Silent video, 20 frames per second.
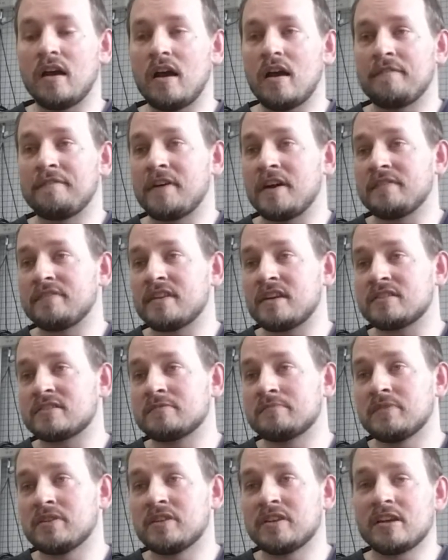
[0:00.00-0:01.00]
a
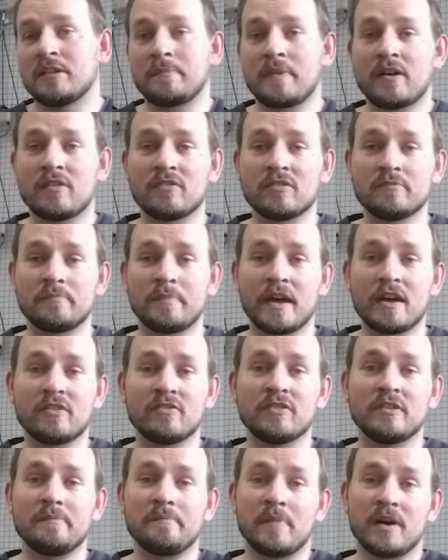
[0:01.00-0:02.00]
5,000 milliamp hour
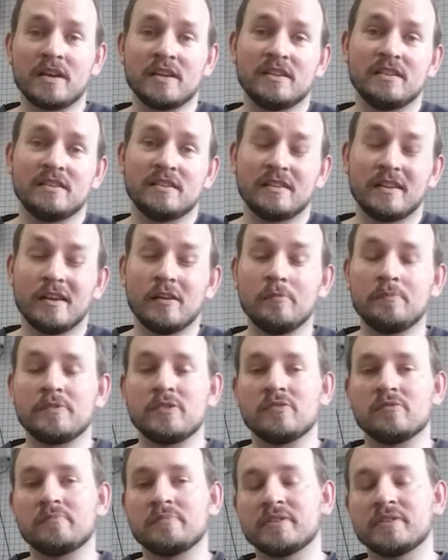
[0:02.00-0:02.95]
battery might help you,